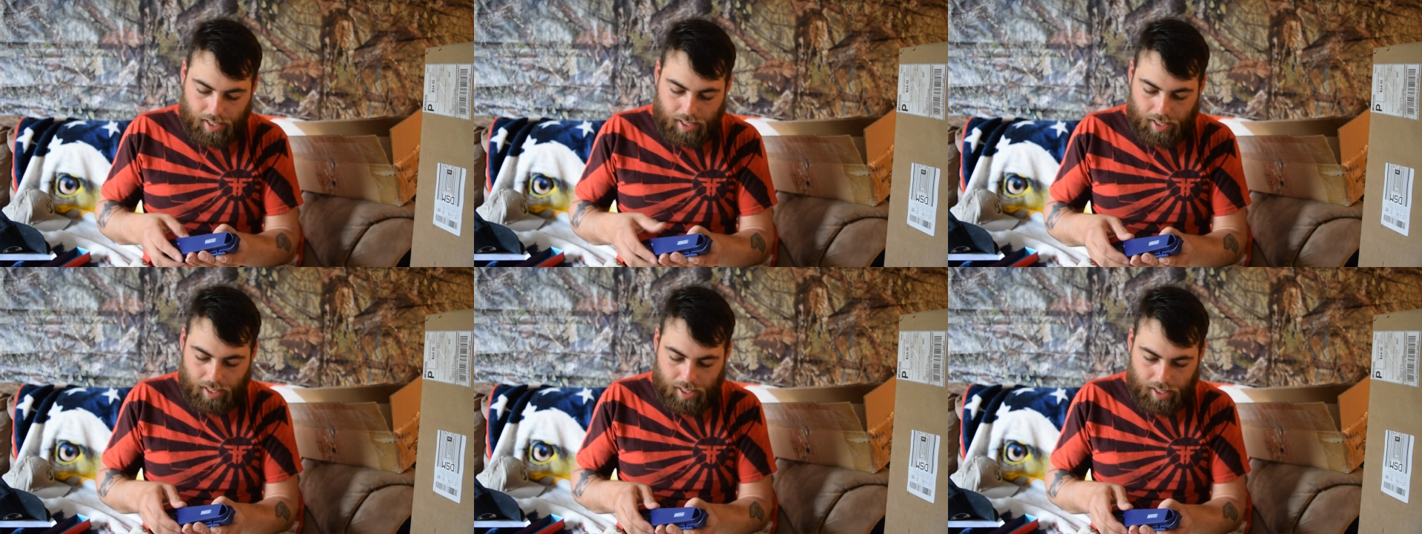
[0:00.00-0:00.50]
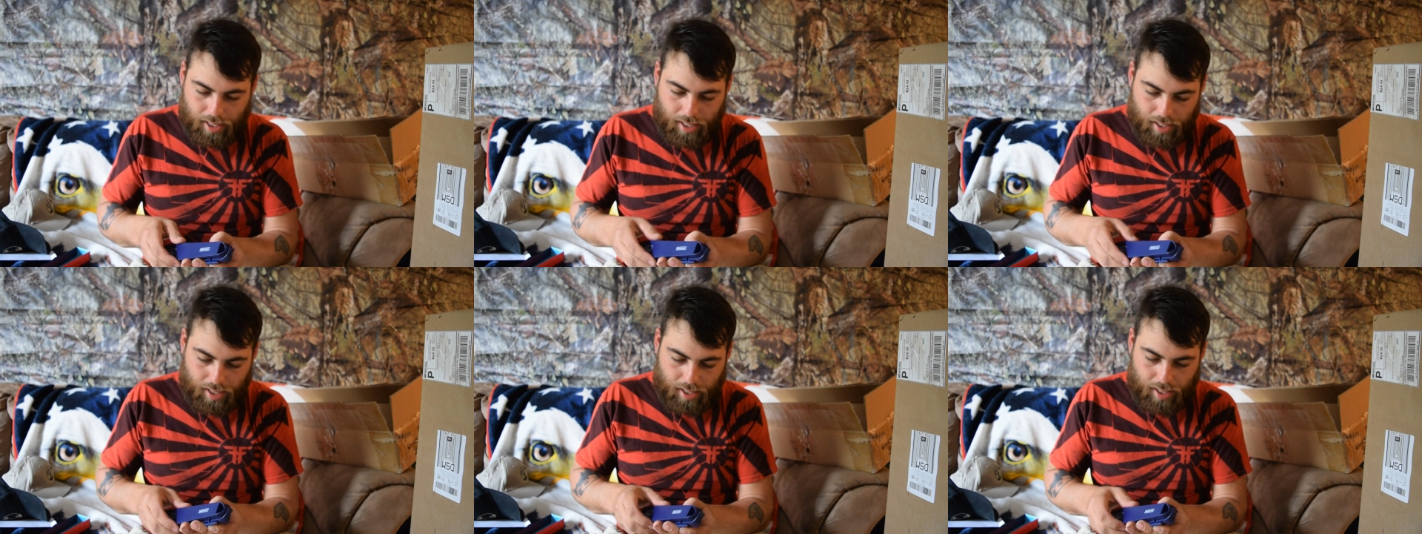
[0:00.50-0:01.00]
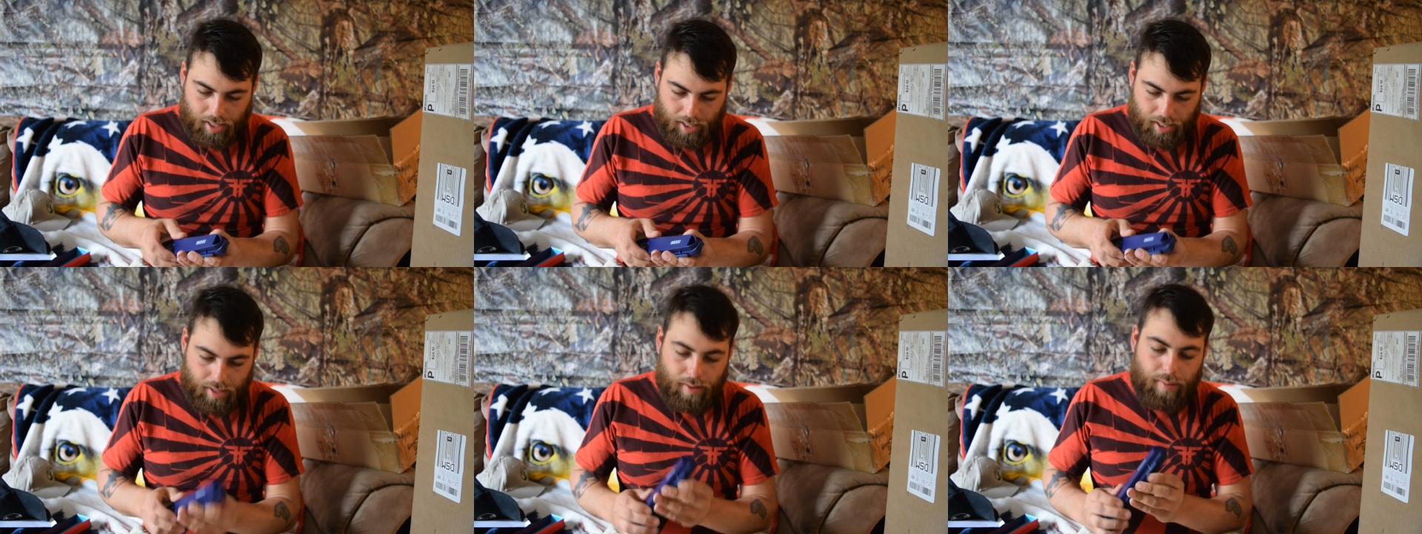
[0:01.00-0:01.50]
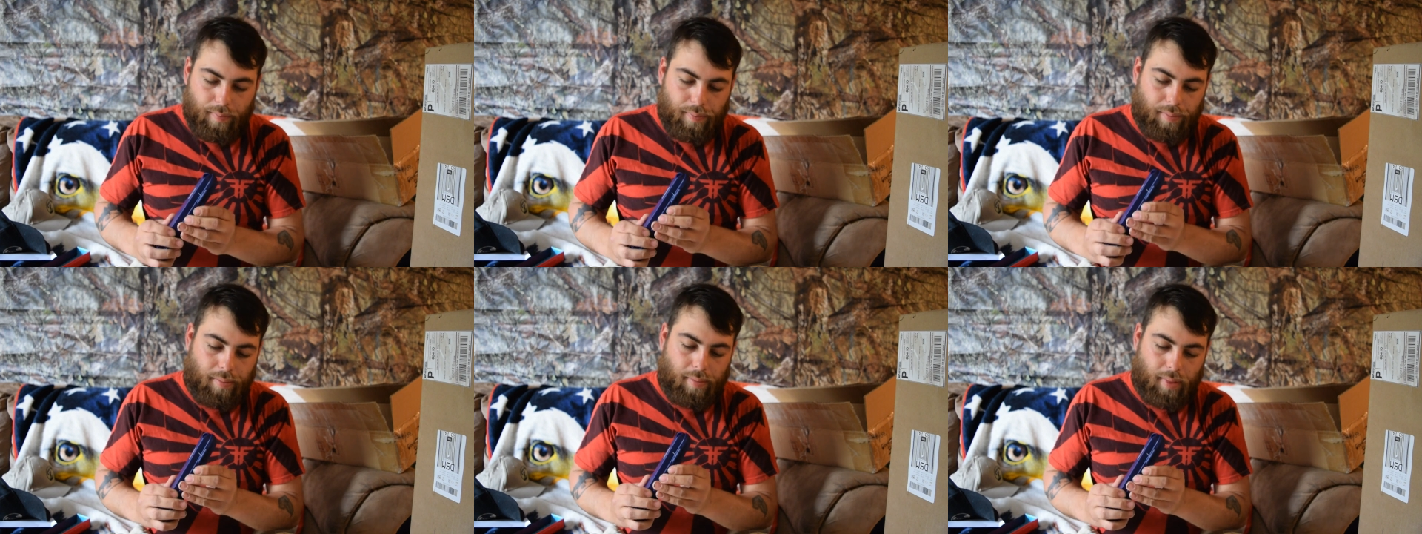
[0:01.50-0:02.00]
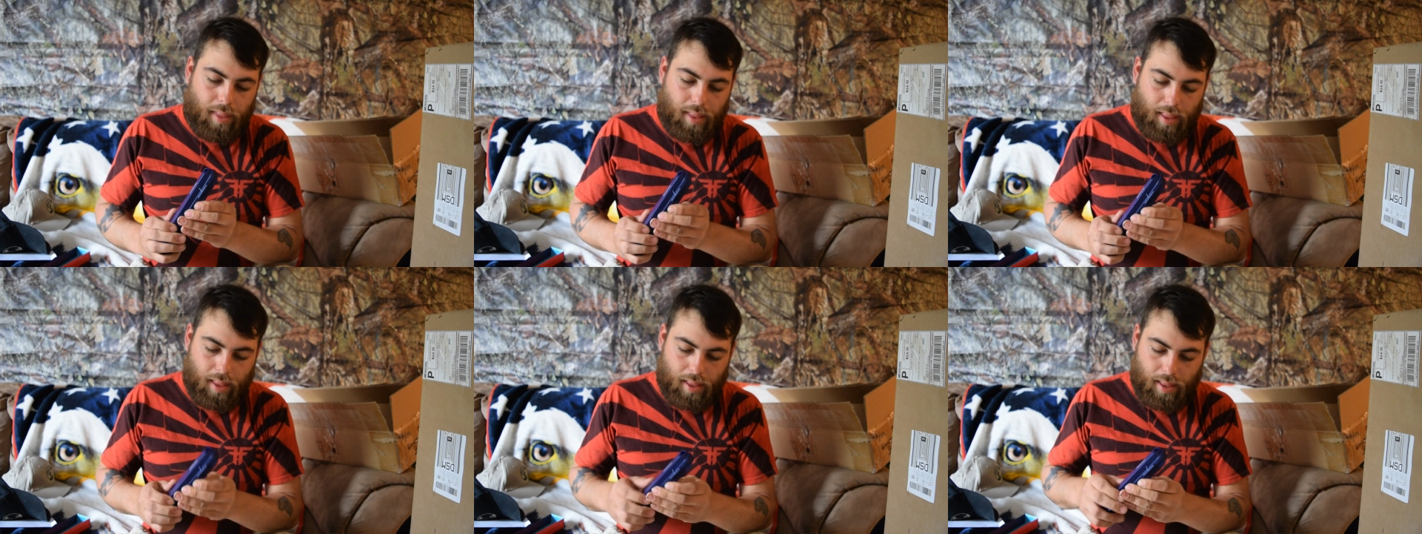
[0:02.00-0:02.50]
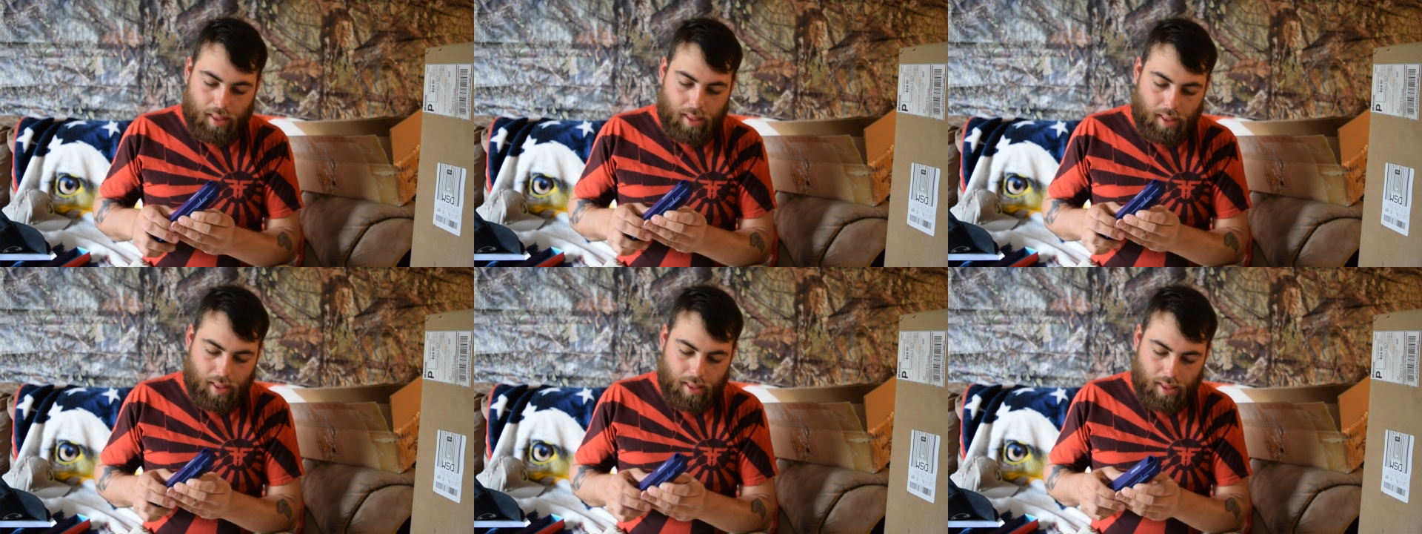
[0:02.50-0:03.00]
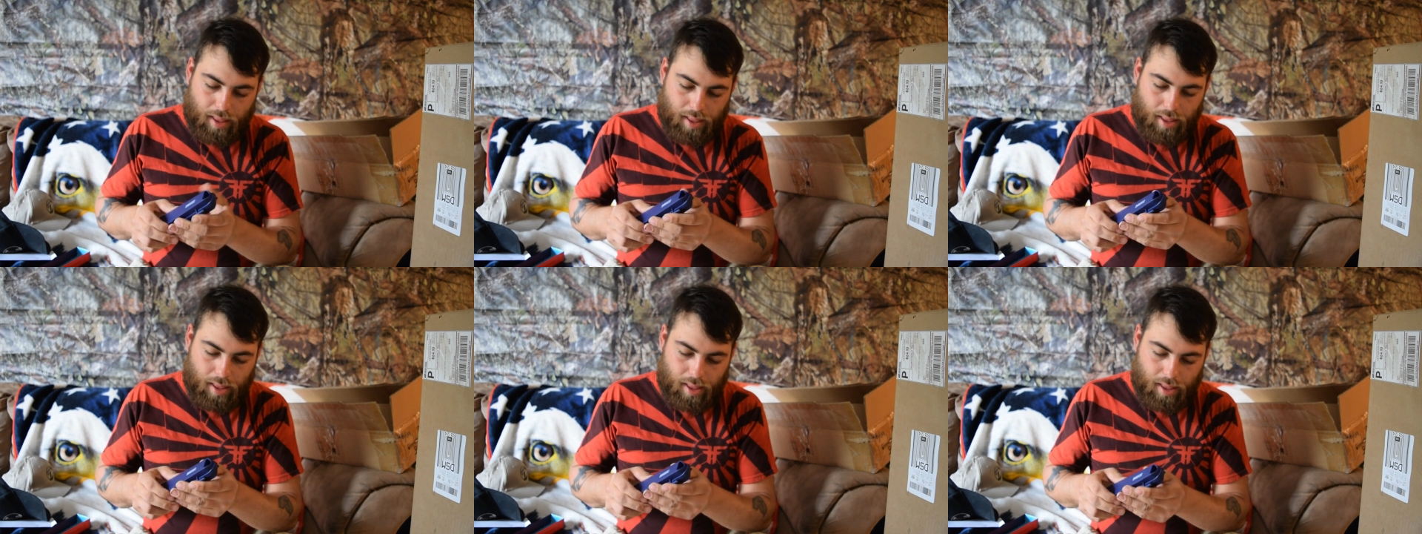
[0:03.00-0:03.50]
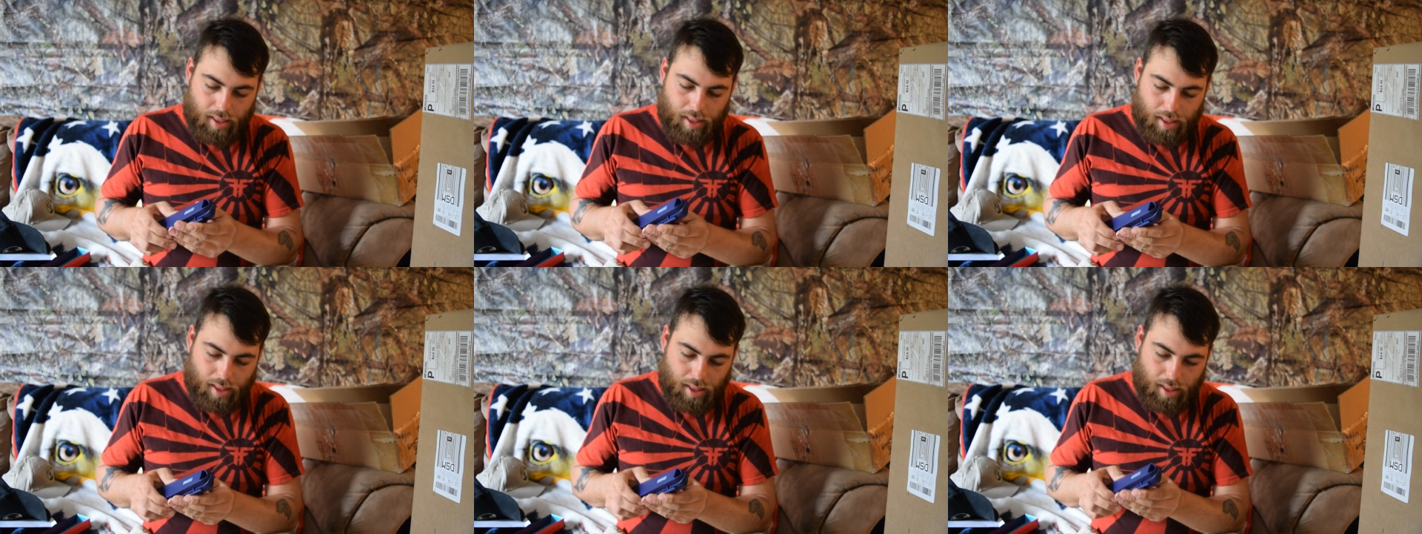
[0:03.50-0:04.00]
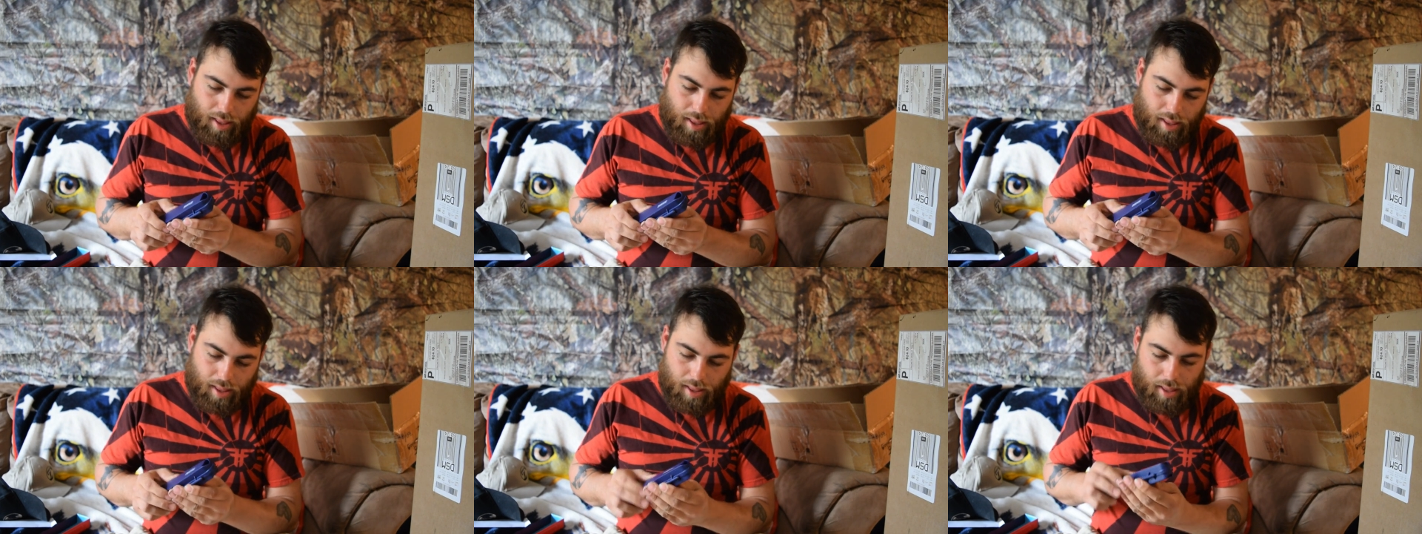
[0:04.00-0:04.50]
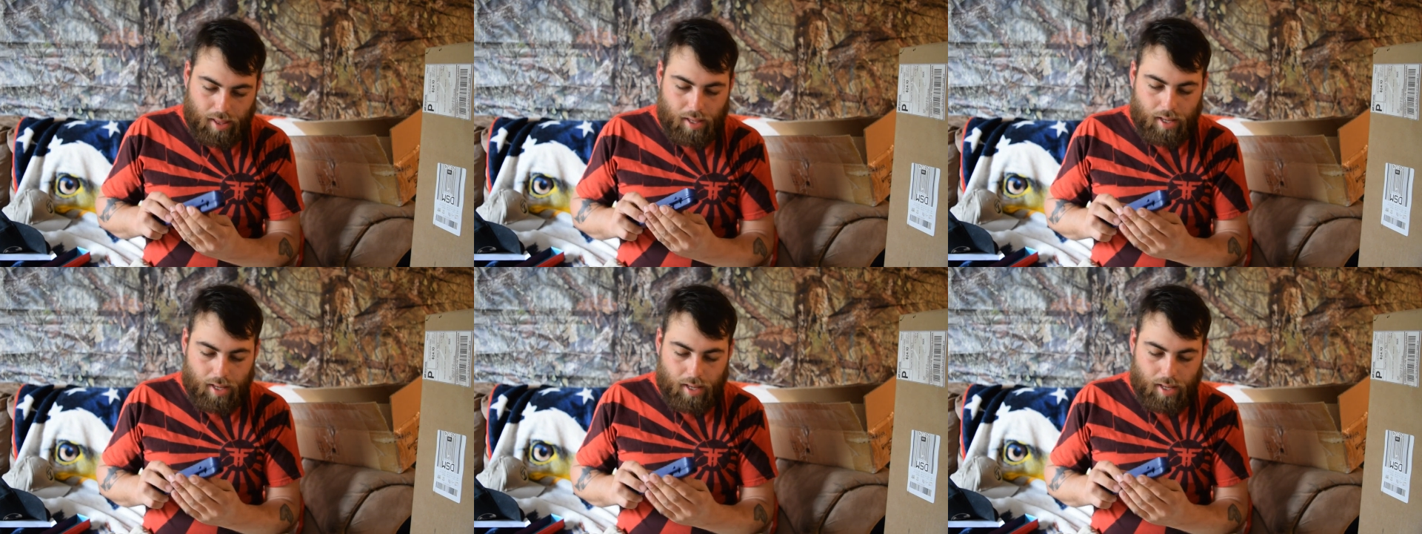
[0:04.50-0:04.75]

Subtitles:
(no one is talking)